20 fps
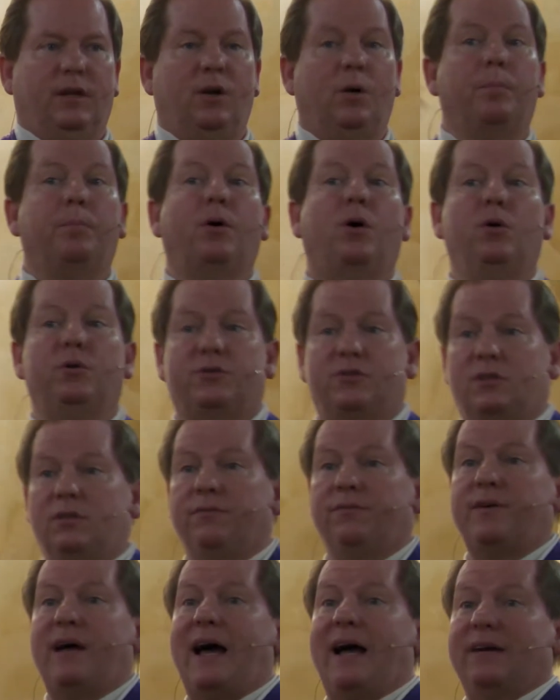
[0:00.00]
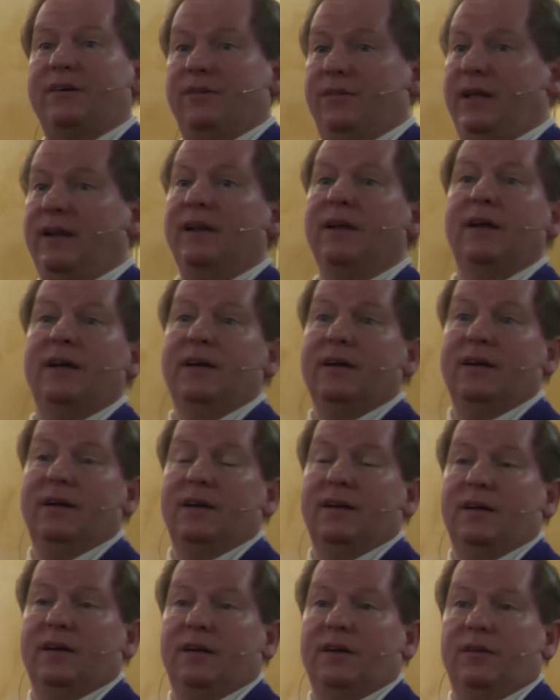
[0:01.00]
Post the fact that
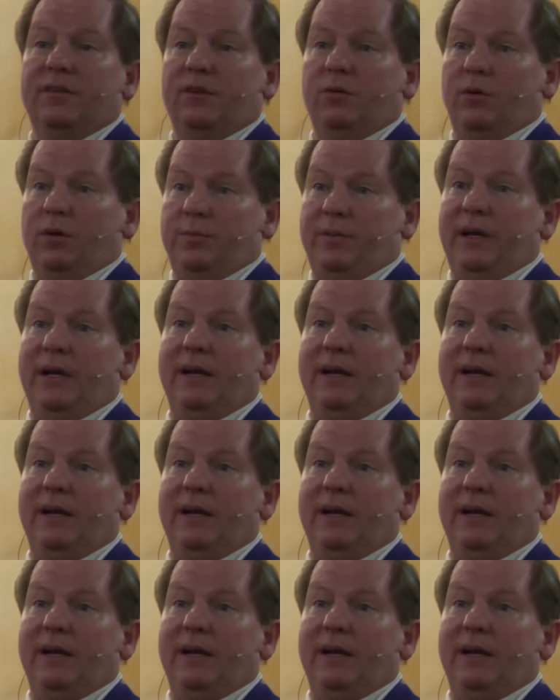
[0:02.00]
there would be